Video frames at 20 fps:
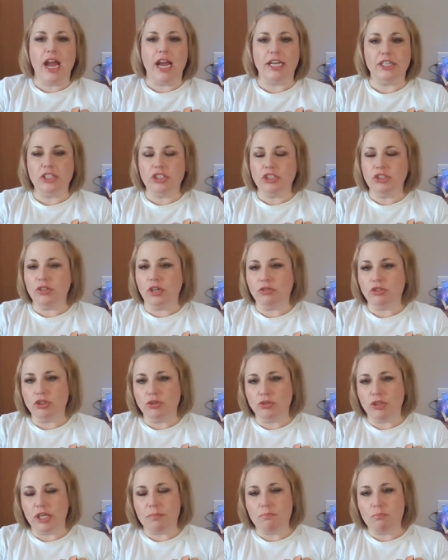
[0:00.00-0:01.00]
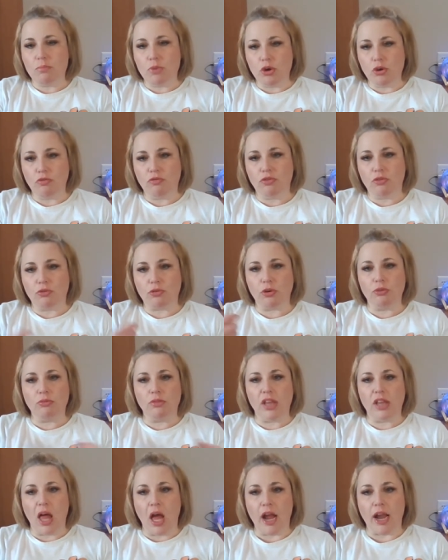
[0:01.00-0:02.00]
and you know you can move
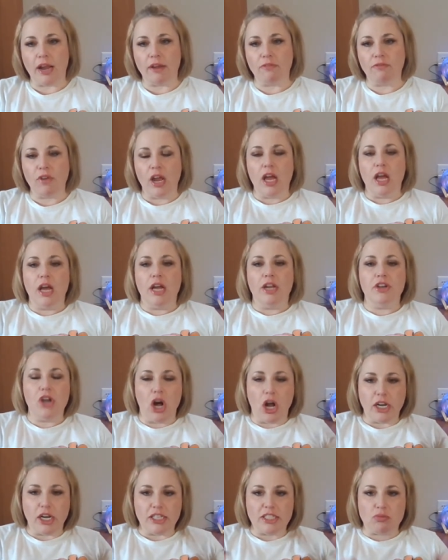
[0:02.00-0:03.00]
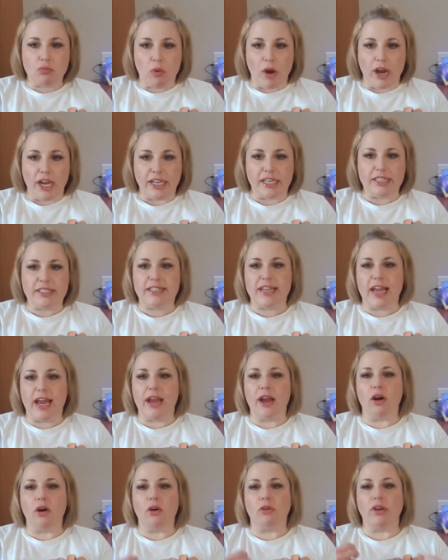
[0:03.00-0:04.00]
through life not as weighted
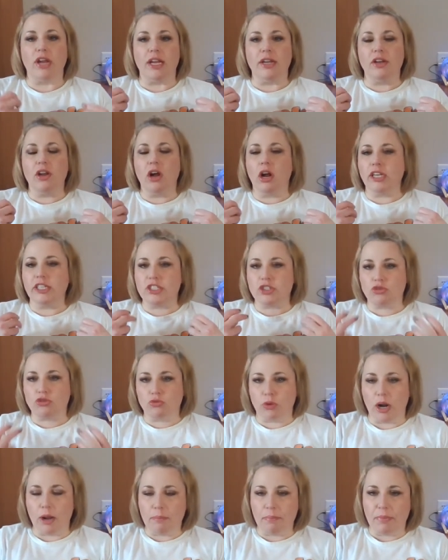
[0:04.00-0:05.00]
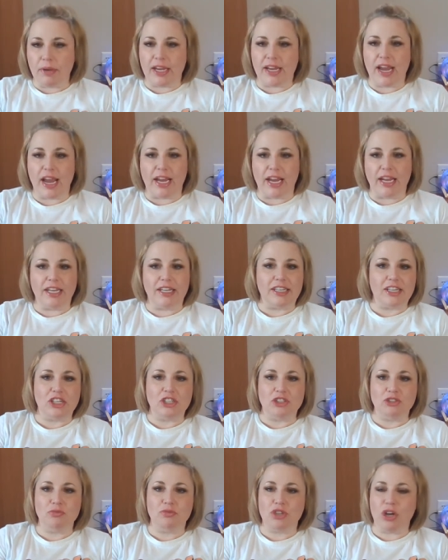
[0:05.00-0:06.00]
down and not as grumpy and
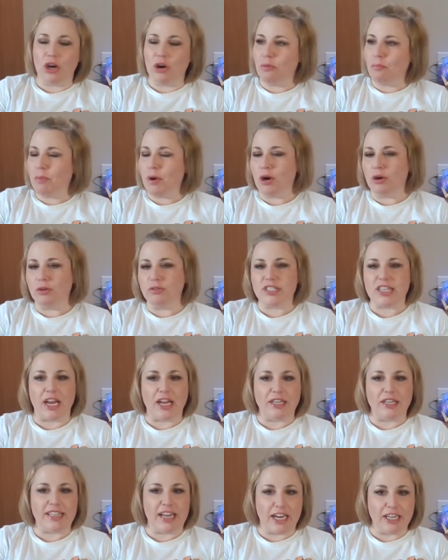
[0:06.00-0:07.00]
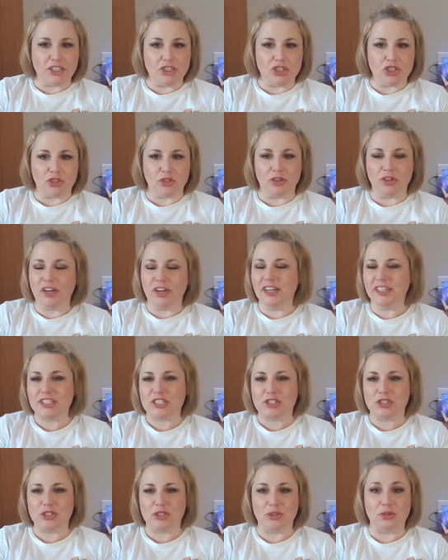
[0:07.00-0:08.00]
you don't pose a danger
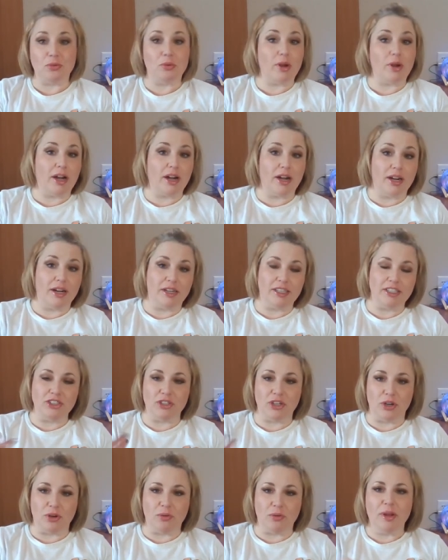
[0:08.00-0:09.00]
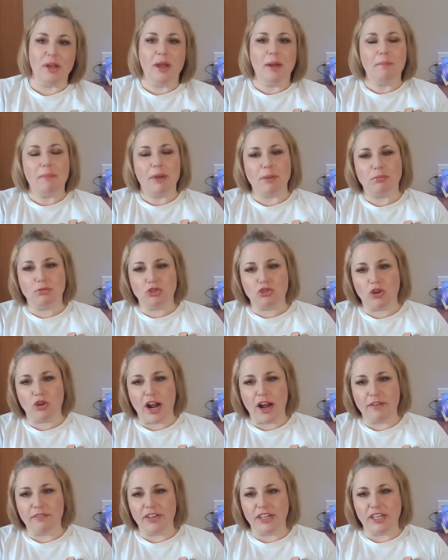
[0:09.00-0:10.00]
to uh you know people
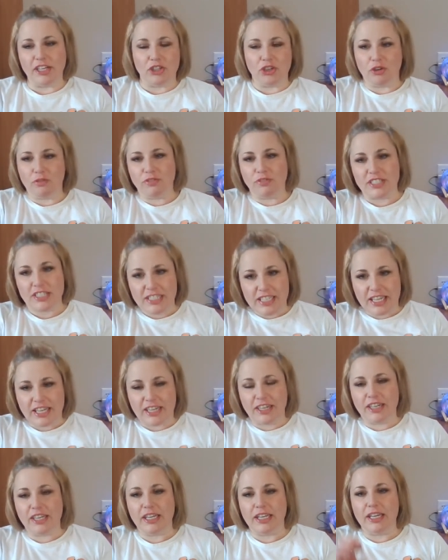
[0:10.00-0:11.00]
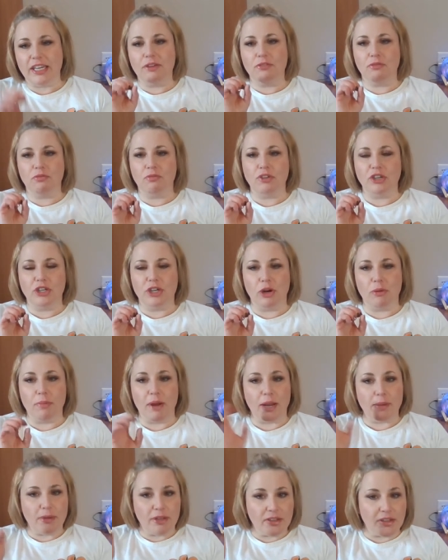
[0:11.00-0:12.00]
driving in your vicinity you know
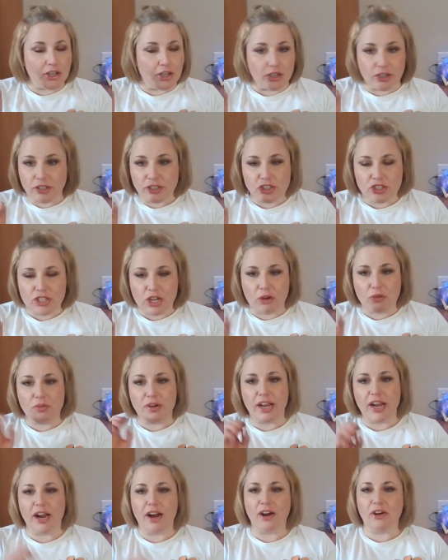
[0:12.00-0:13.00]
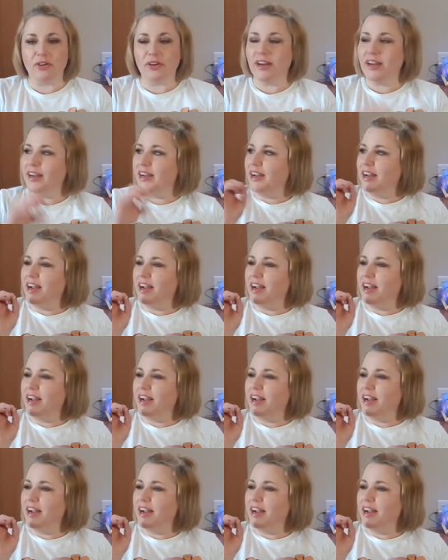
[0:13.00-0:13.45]
maybe they're zoned out